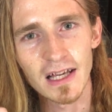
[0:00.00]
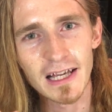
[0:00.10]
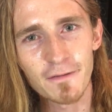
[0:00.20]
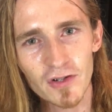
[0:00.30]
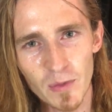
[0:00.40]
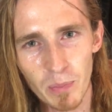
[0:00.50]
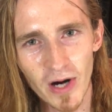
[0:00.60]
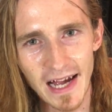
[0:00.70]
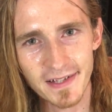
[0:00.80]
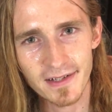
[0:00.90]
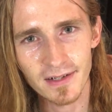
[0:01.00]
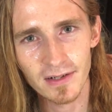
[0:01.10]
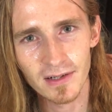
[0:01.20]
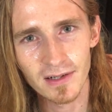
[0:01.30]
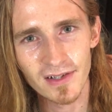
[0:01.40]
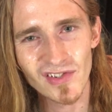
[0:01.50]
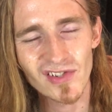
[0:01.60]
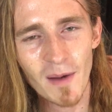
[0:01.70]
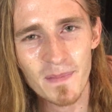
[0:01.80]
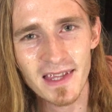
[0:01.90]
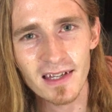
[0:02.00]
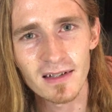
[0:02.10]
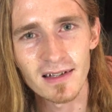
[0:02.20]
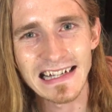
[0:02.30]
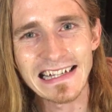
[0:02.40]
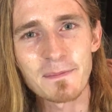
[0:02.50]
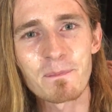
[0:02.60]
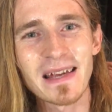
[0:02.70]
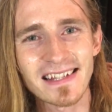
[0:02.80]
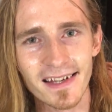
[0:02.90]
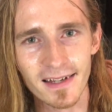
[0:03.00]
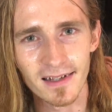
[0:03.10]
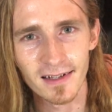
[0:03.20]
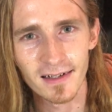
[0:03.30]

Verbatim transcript: If you're depressed, something is missing.